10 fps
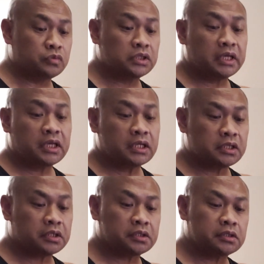really
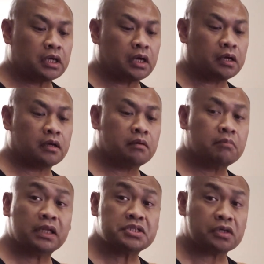killer
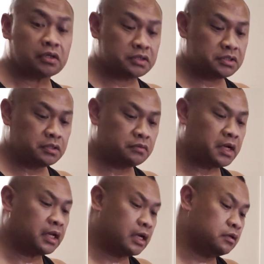balisongs
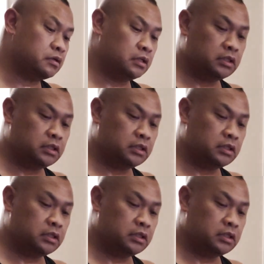right now.